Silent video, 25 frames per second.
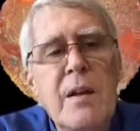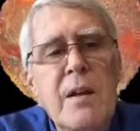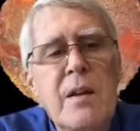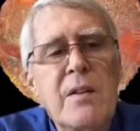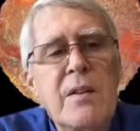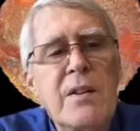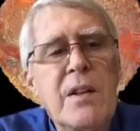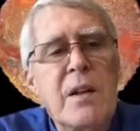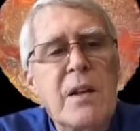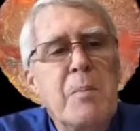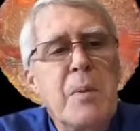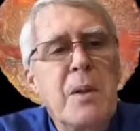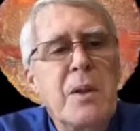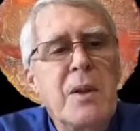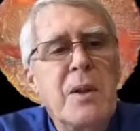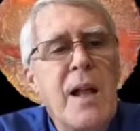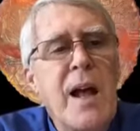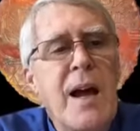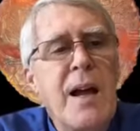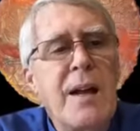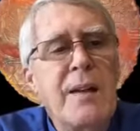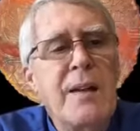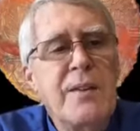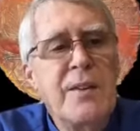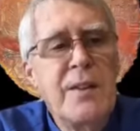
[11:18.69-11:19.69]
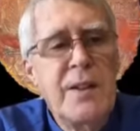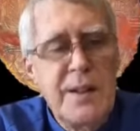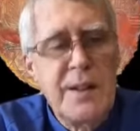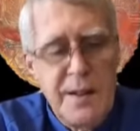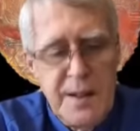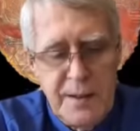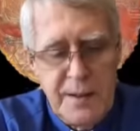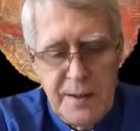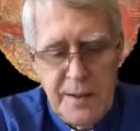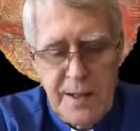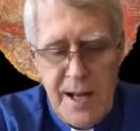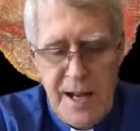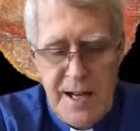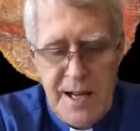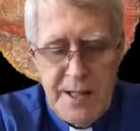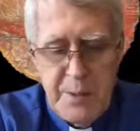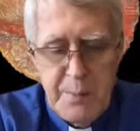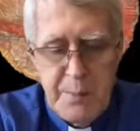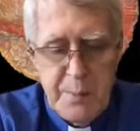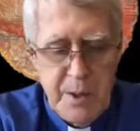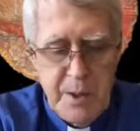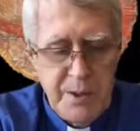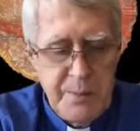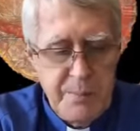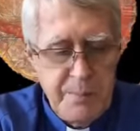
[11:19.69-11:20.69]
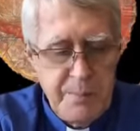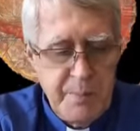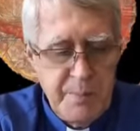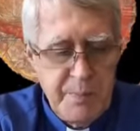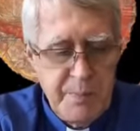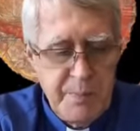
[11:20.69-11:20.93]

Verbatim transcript: symbolizing enlightenment.